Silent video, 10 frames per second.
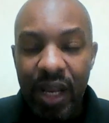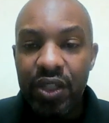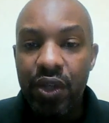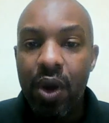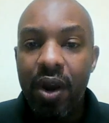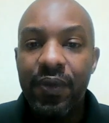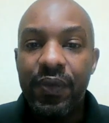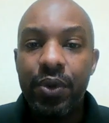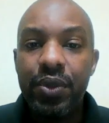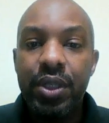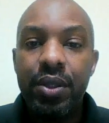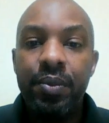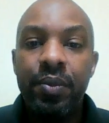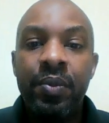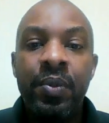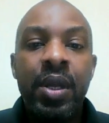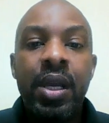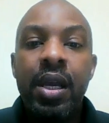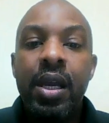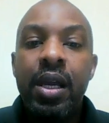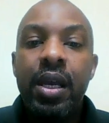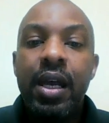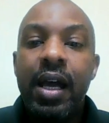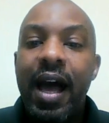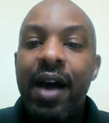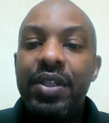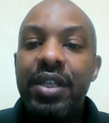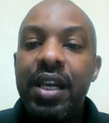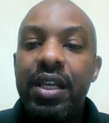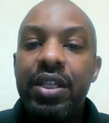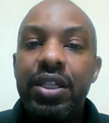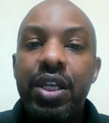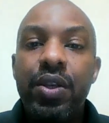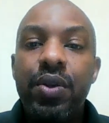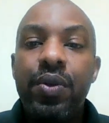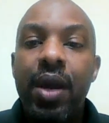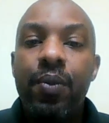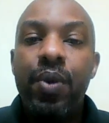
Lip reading: So our first outstanding senior that we